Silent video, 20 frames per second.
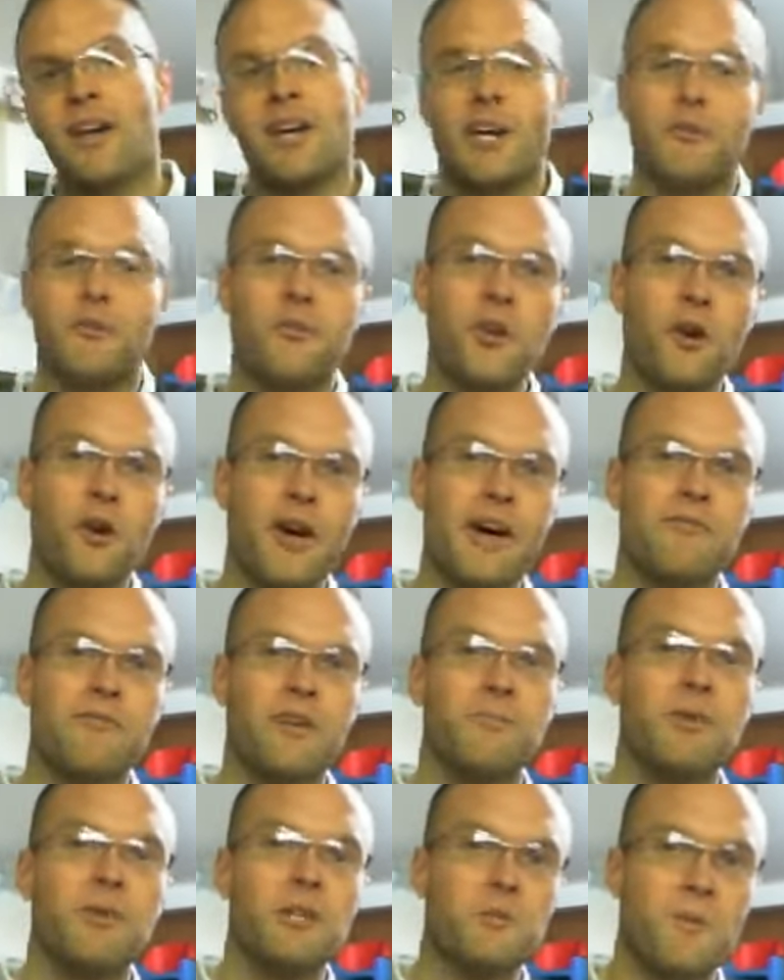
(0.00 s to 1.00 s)
If you don't have a
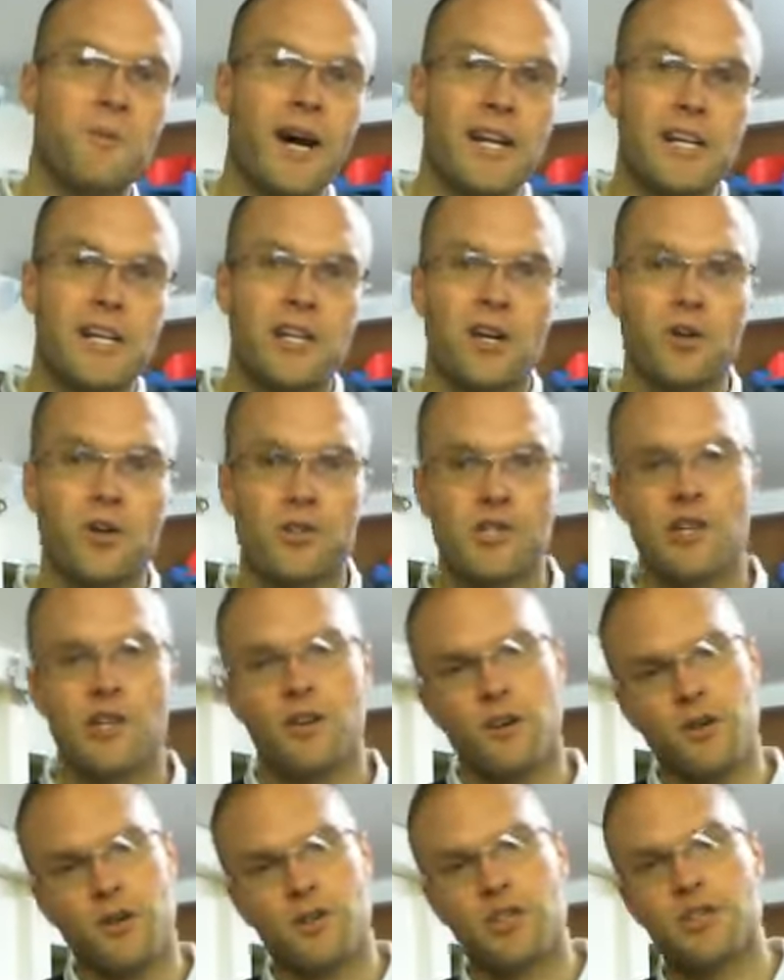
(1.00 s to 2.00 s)
Beachbody coach,
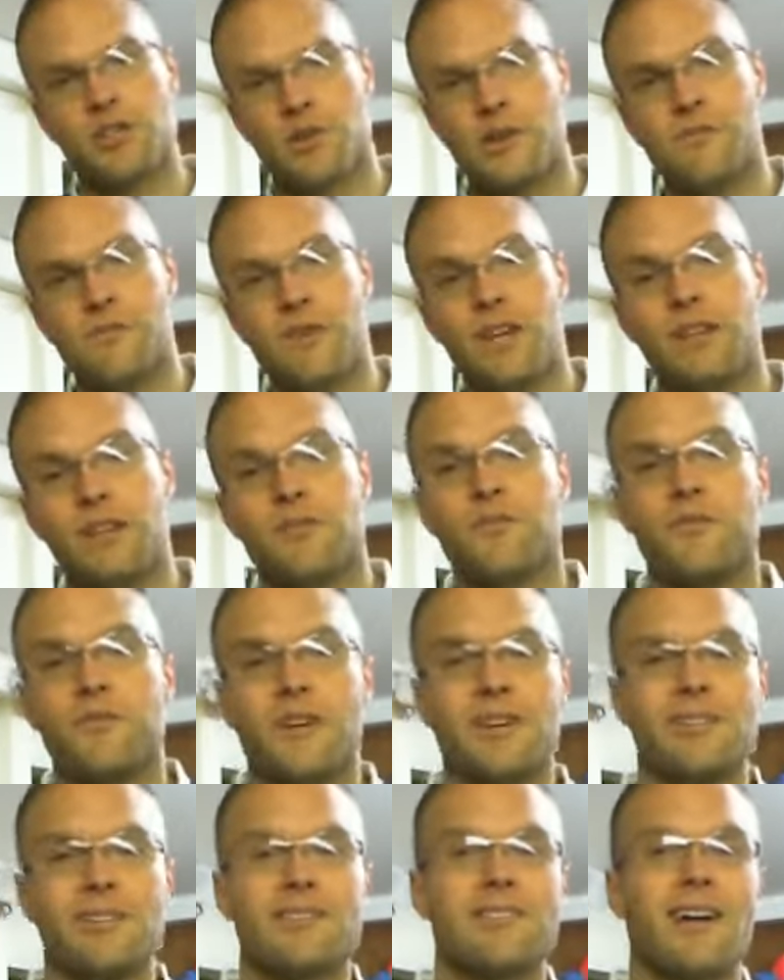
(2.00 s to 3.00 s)
go to
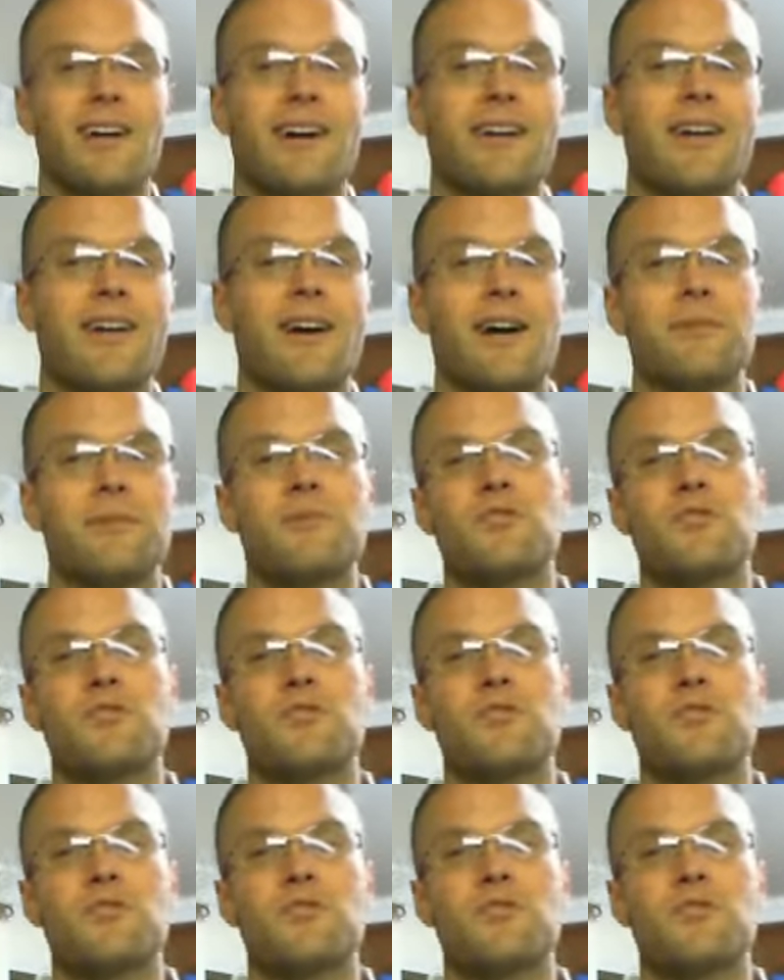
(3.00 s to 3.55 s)
extremefaithandfitness.com.